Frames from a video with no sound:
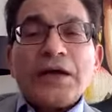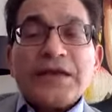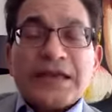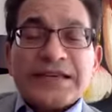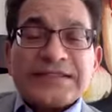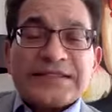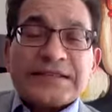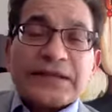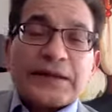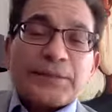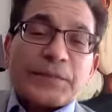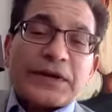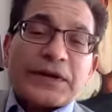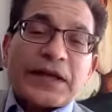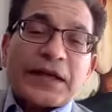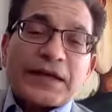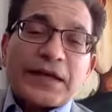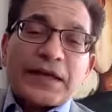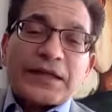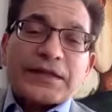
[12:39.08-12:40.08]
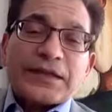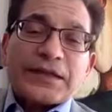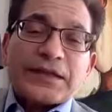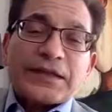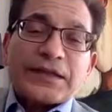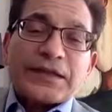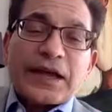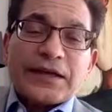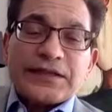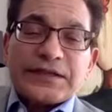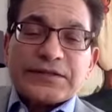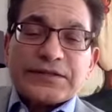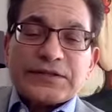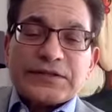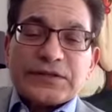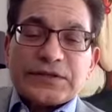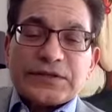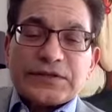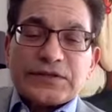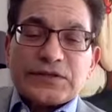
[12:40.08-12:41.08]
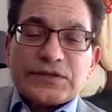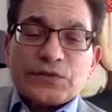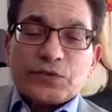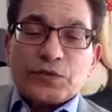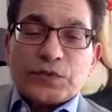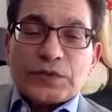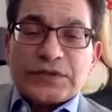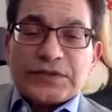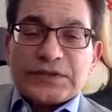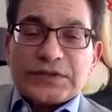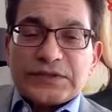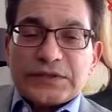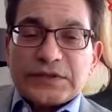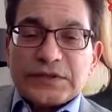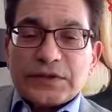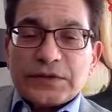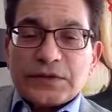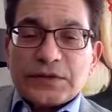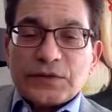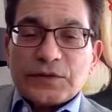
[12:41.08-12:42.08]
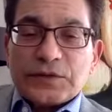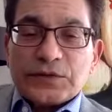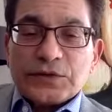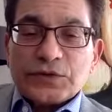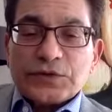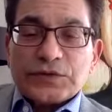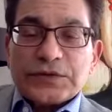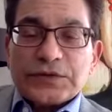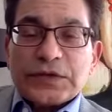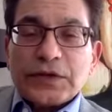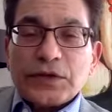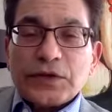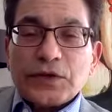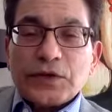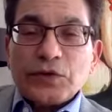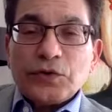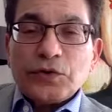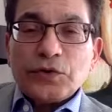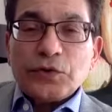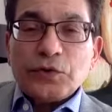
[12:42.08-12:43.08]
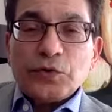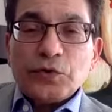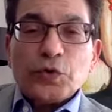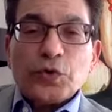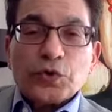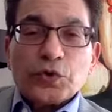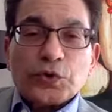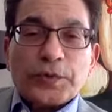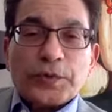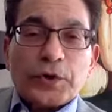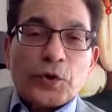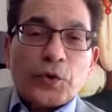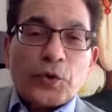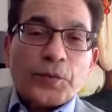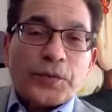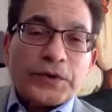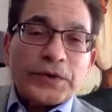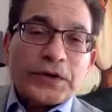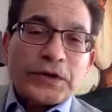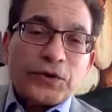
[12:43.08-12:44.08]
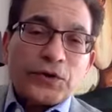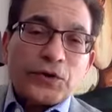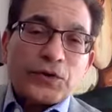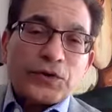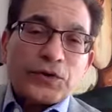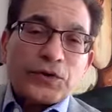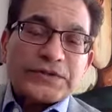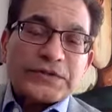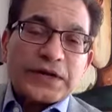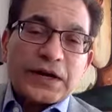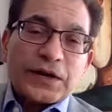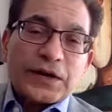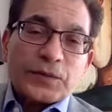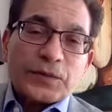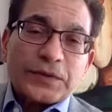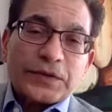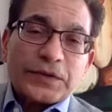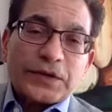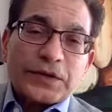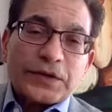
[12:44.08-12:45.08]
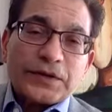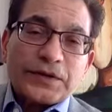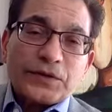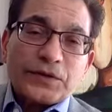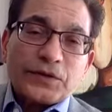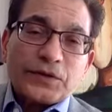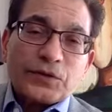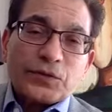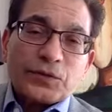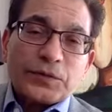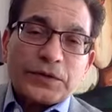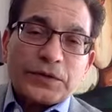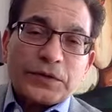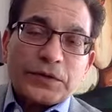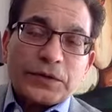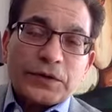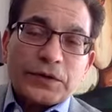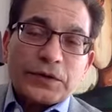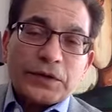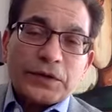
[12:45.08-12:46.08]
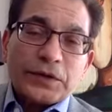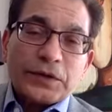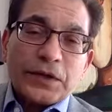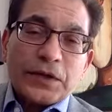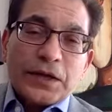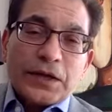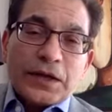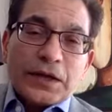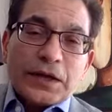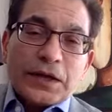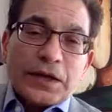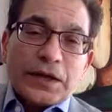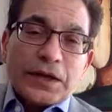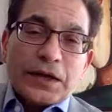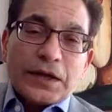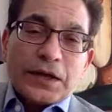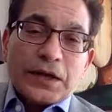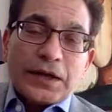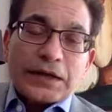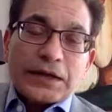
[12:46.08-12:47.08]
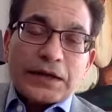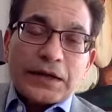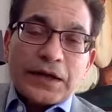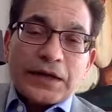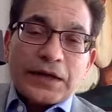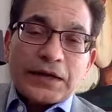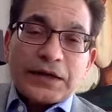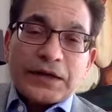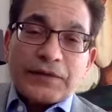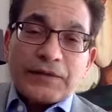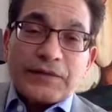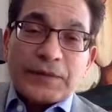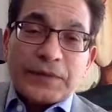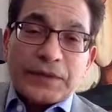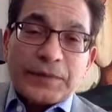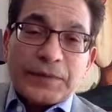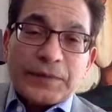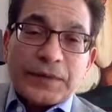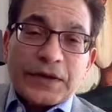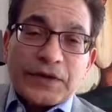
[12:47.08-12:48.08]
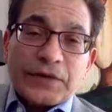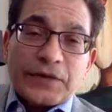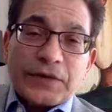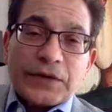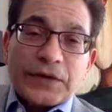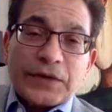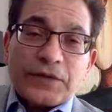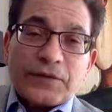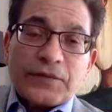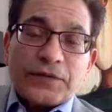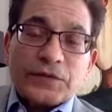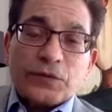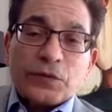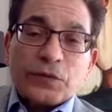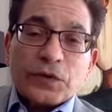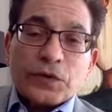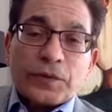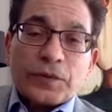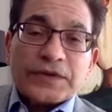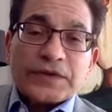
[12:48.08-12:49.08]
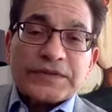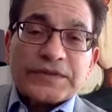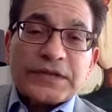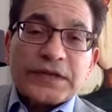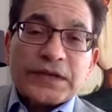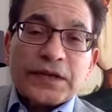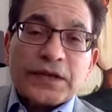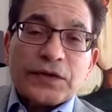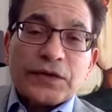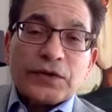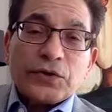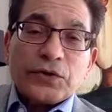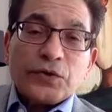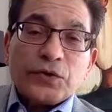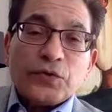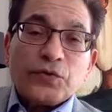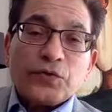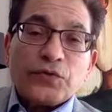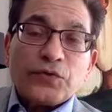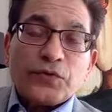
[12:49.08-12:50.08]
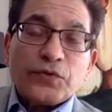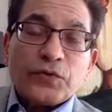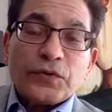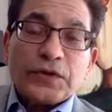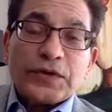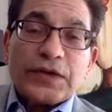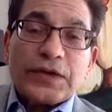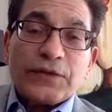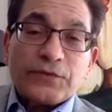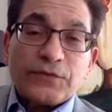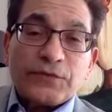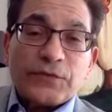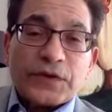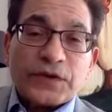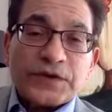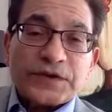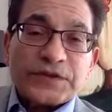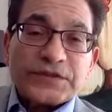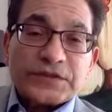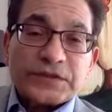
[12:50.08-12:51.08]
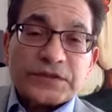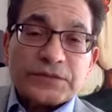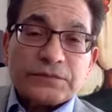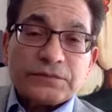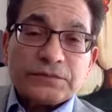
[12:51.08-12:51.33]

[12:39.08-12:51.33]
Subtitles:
Yes, but I think it's always a question of saying you got to be open and you got to start with that. You got to be, and then even in my career, we talked about saying you give first.